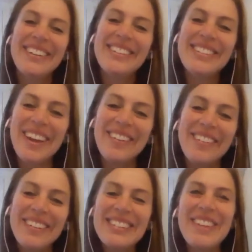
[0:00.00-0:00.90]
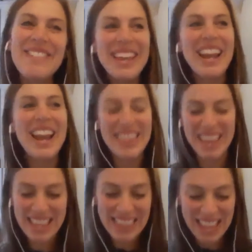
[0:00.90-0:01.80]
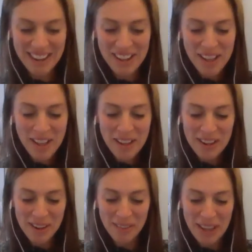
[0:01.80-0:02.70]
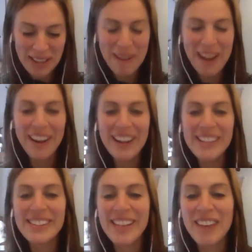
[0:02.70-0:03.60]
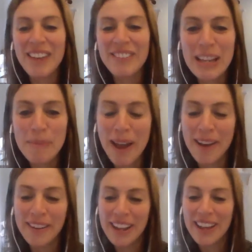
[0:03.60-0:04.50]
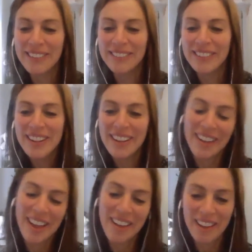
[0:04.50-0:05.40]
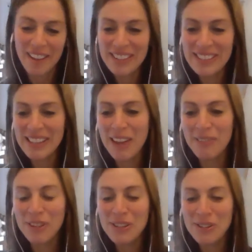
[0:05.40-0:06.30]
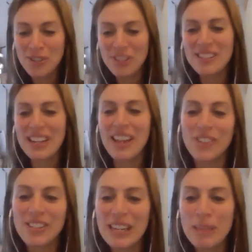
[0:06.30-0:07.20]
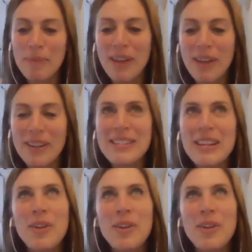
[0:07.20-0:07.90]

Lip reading: So something I think that, as parents, a lot of us think about, and obviously a lot of researchers and psychologists think about is,